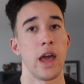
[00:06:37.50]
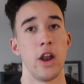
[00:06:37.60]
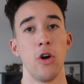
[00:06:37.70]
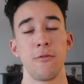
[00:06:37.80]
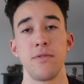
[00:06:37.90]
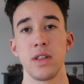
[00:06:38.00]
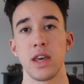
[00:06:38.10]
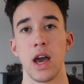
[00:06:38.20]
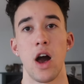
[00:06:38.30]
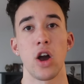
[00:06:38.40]
And
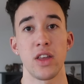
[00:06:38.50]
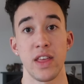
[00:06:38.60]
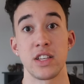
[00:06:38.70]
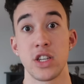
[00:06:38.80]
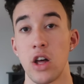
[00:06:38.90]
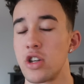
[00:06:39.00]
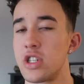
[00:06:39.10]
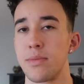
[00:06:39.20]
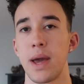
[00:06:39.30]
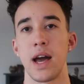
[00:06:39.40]
hopefully uh, I'll get that
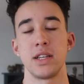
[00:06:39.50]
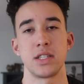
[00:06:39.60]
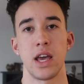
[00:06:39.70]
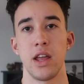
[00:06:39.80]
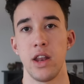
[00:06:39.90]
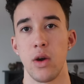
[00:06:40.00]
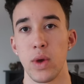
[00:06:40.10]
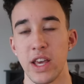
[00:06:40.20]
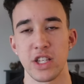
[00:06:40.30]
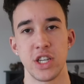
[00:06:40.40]
scholarship, guys, and uh,
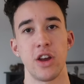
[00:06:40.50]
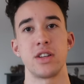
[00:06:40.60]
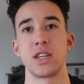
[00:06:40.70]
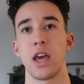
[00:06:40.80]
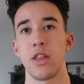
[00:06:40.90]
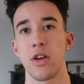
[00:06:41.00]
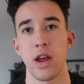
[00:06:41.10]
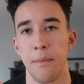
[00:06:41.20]
we can share it together.